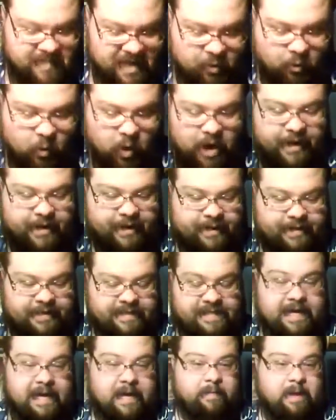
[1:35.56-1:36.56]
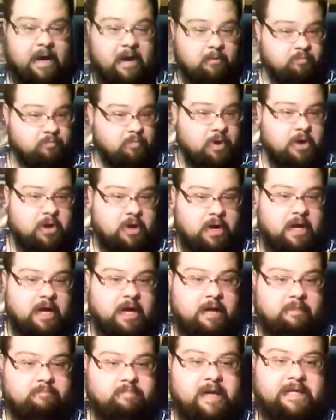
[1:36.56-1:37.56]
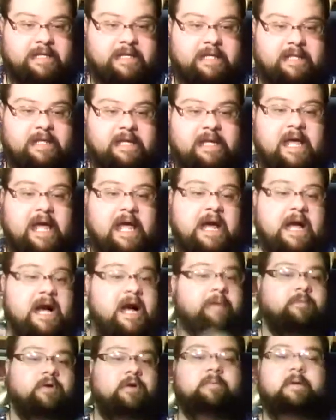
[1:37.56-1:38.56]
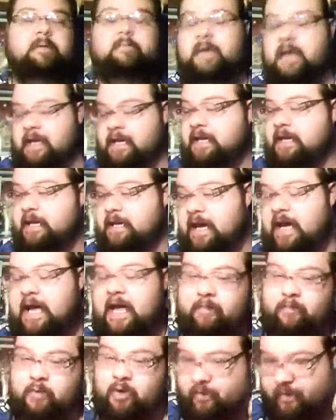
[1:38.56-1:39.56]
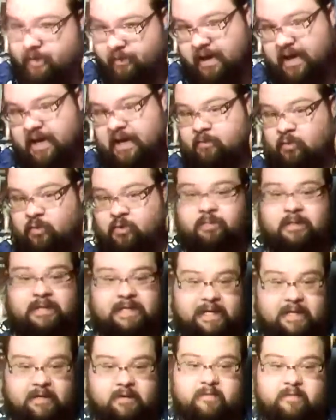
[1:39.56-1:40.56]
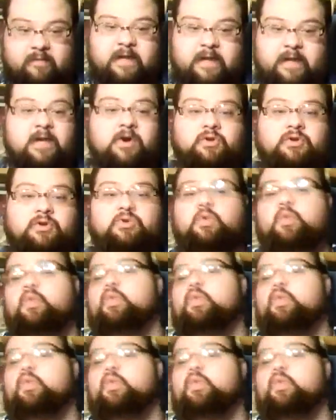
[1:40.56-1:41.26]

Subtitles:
wanted to come out and basically I am going to be making more political videos